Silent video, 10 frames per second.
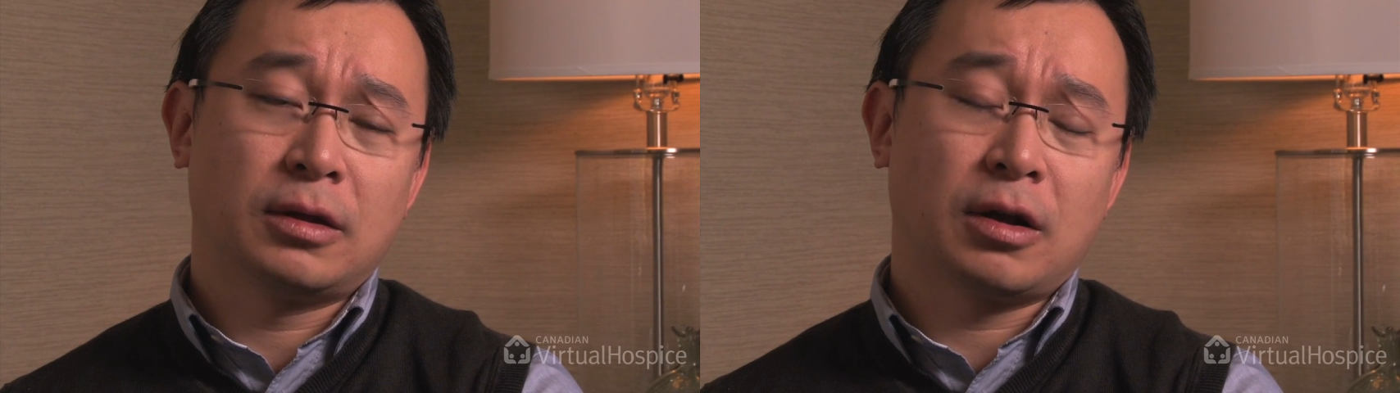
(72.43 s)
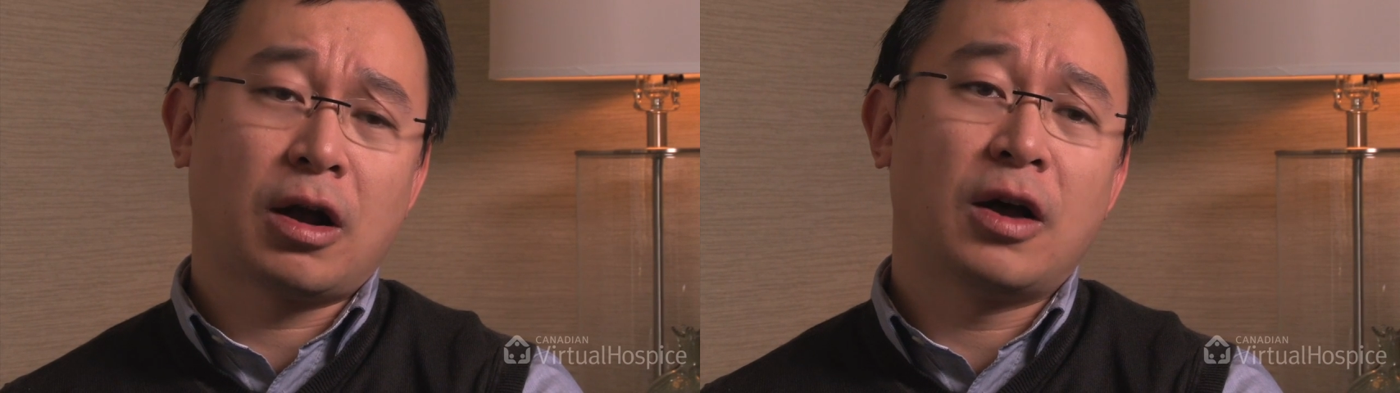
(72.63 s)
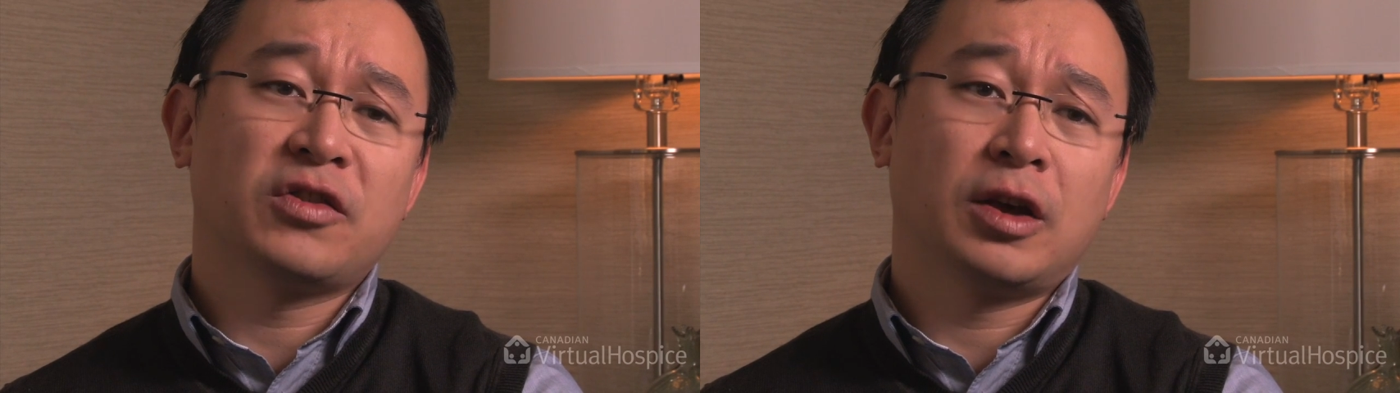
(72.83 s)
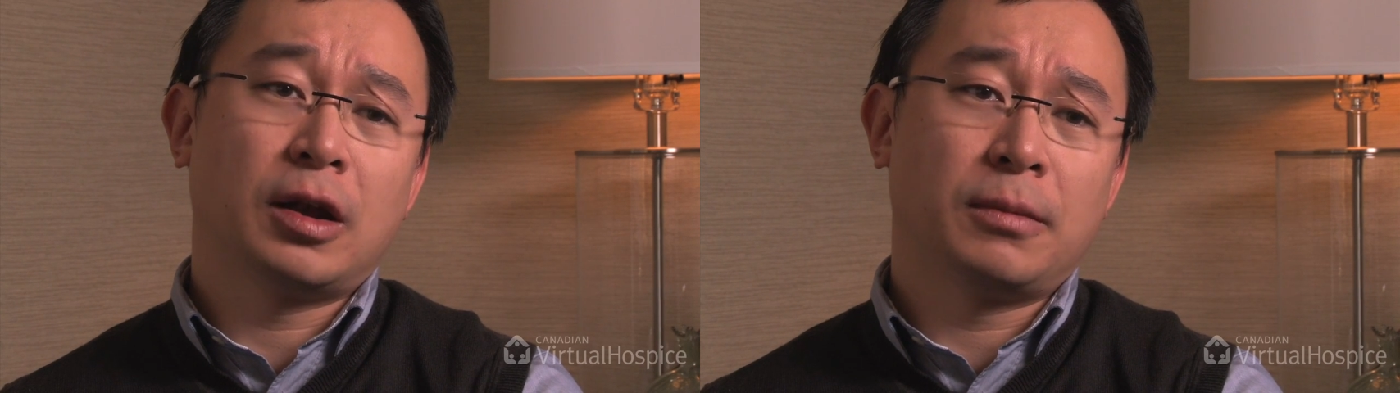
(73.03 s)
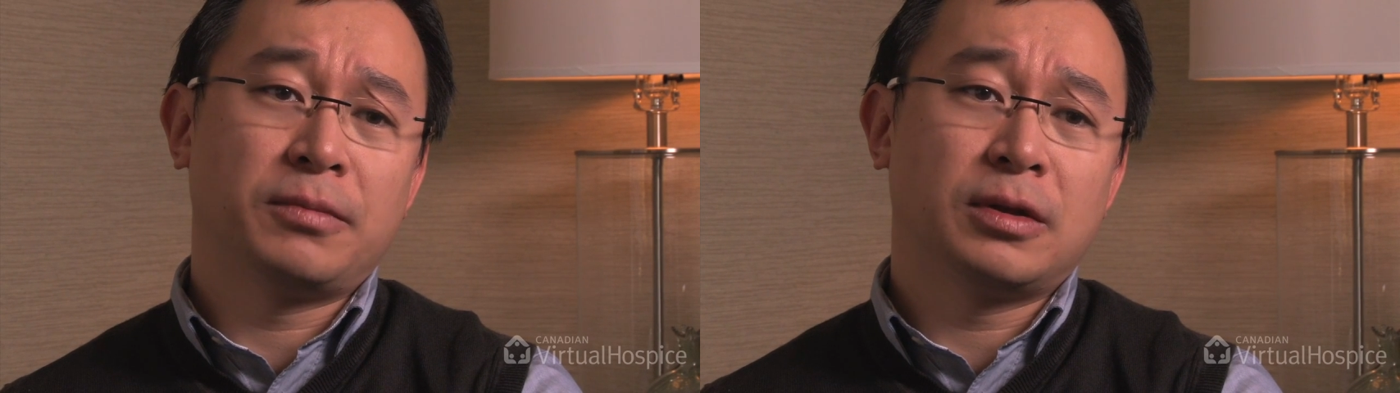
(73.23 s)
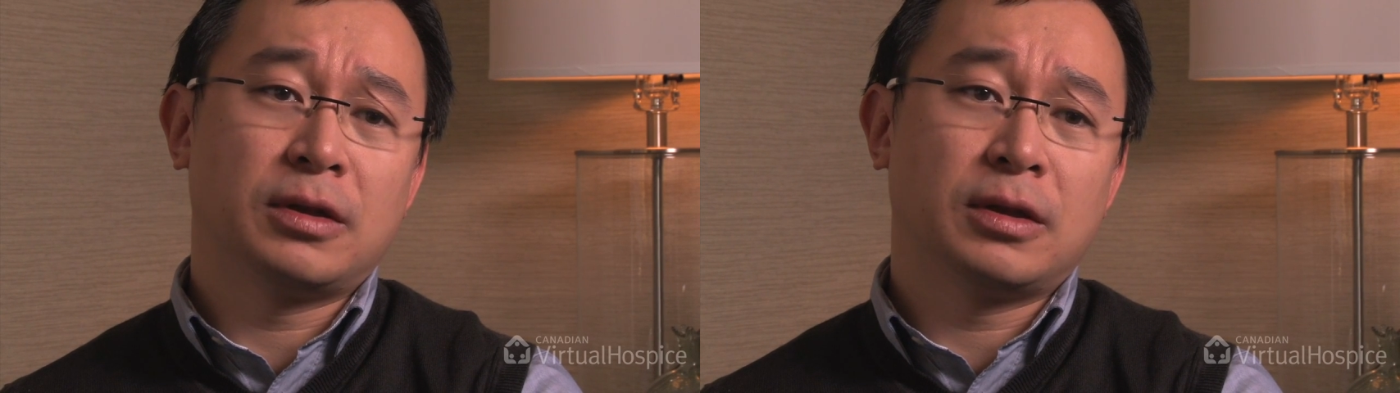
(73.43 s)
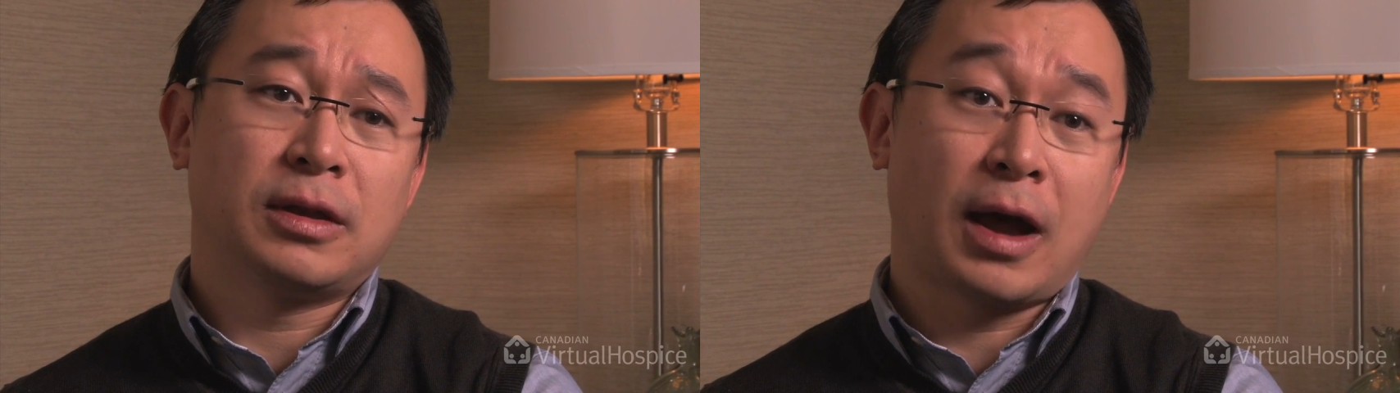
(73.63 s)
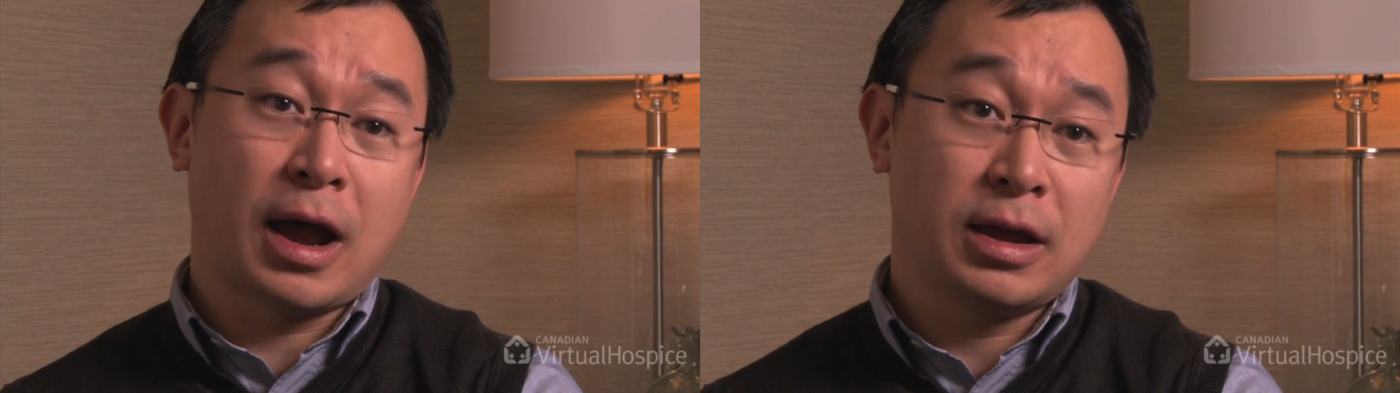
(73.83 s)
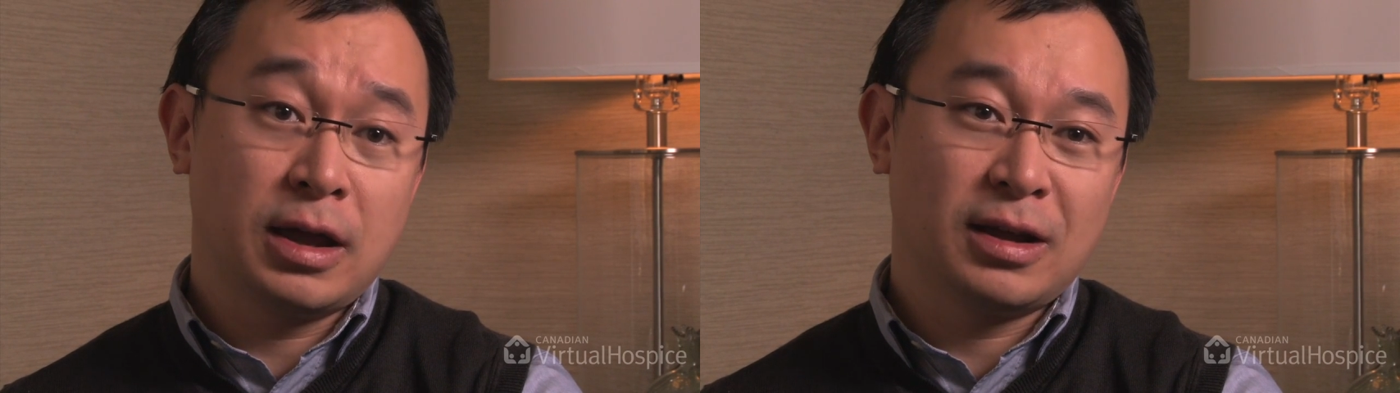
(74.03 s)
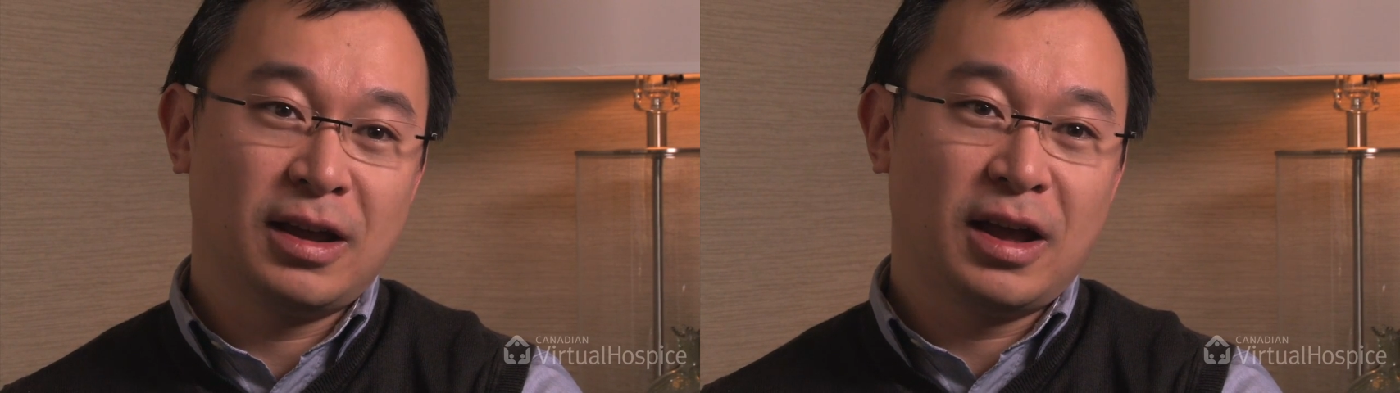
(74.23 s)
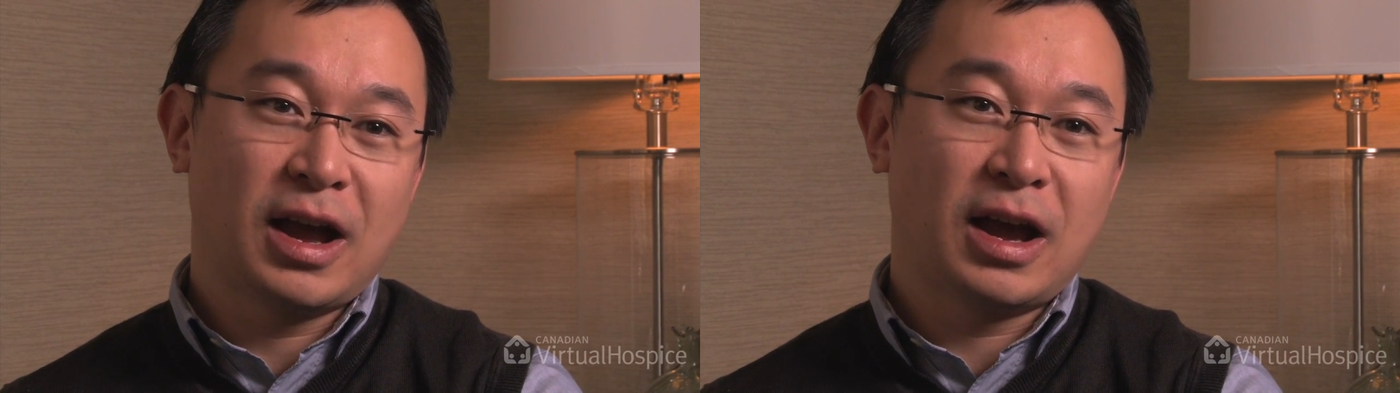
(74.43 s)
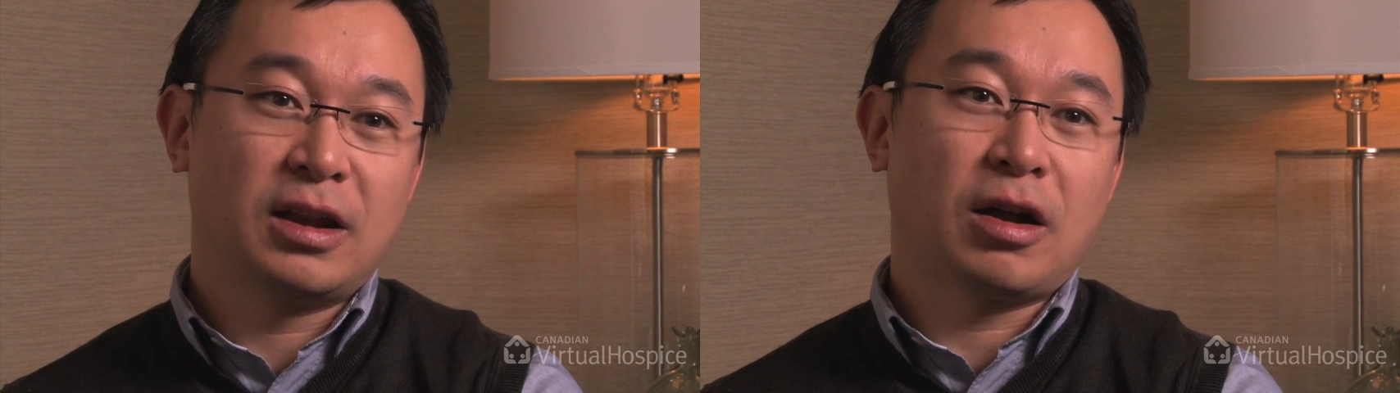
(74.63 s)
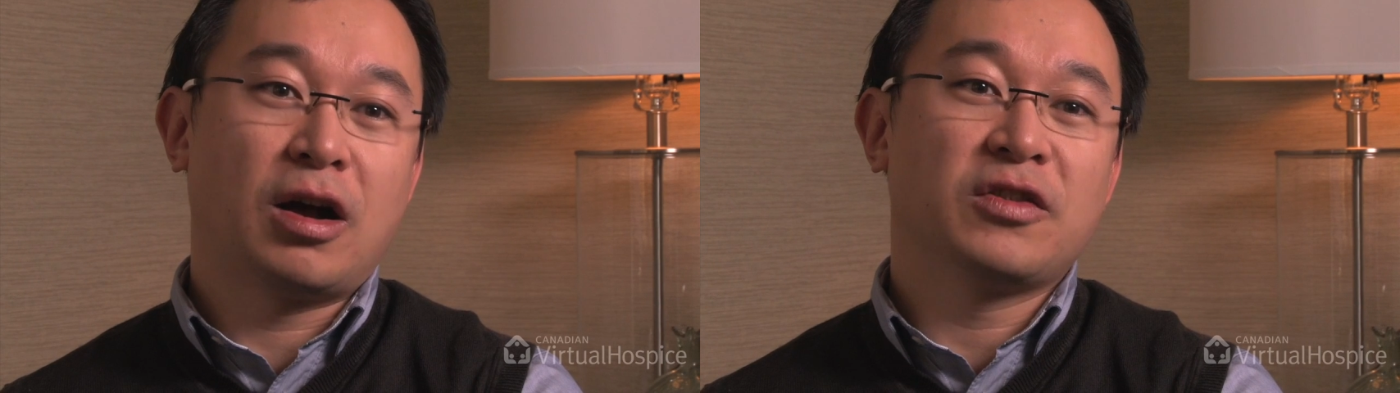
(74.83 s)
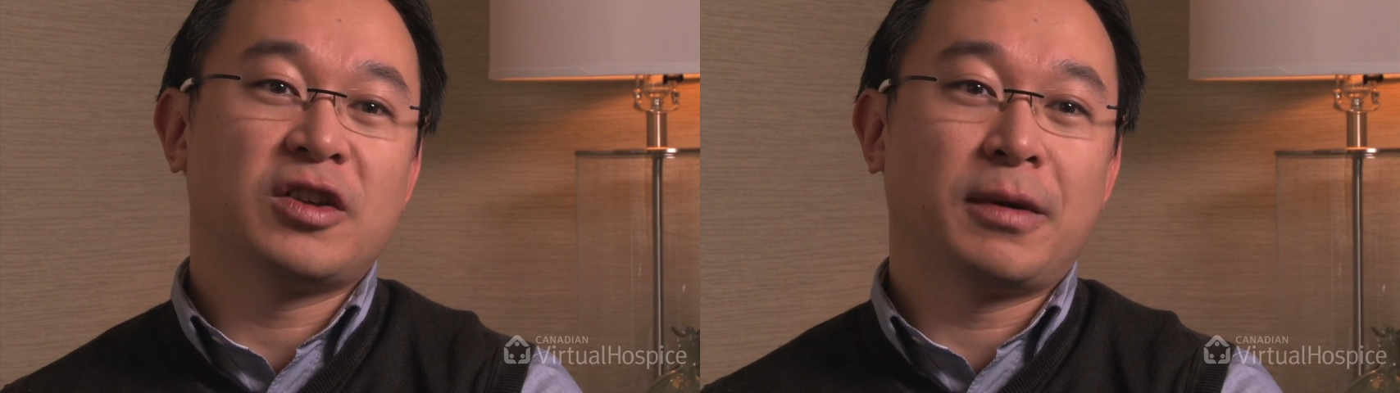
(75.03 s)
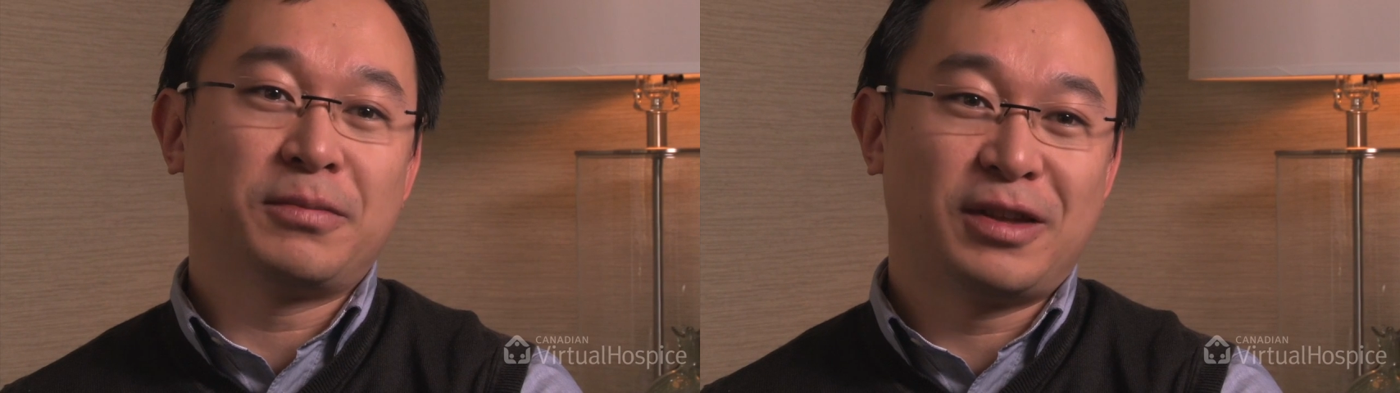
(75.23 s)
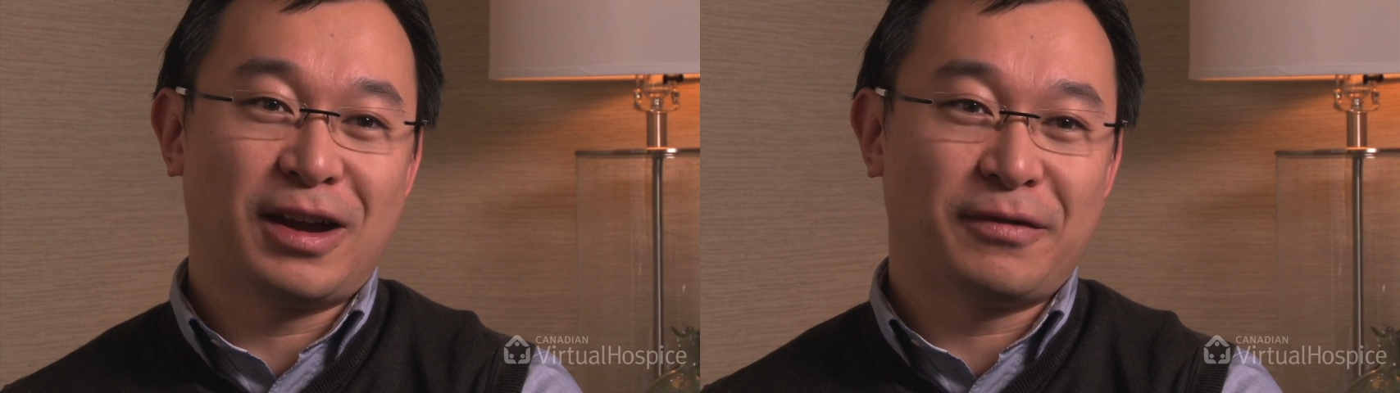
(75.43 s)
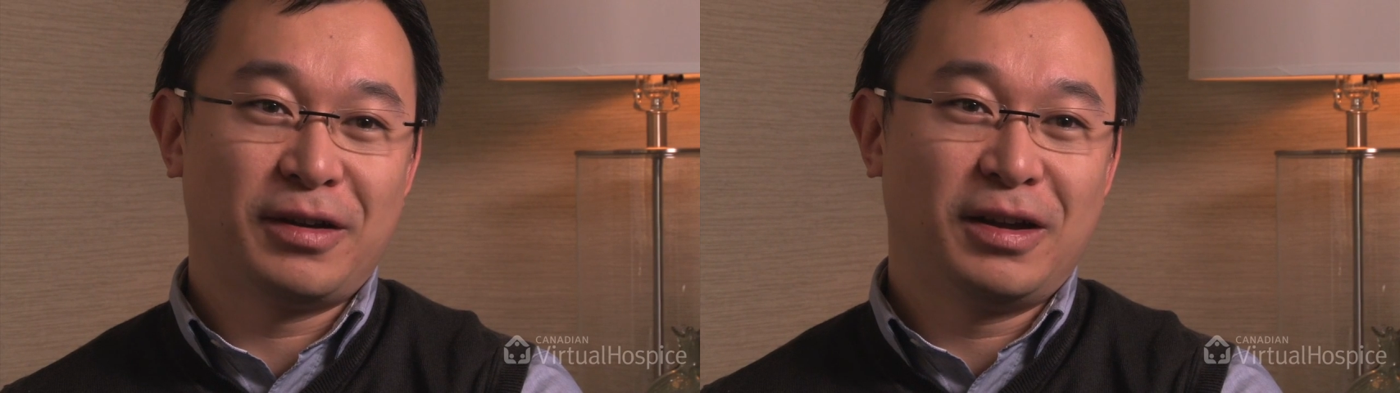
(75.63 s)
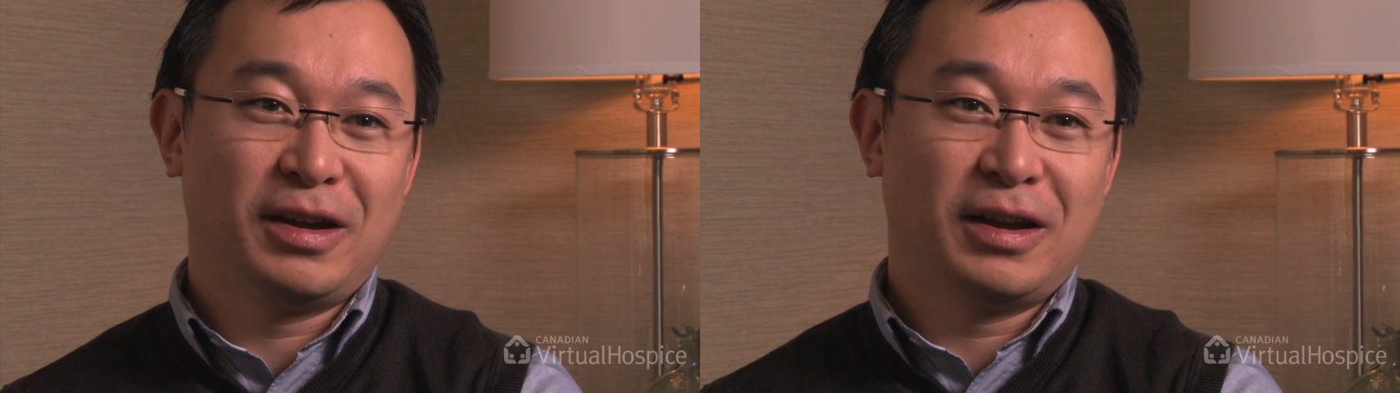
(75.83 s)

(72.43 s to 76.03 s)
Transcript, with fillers: the concept of dying and the concept of death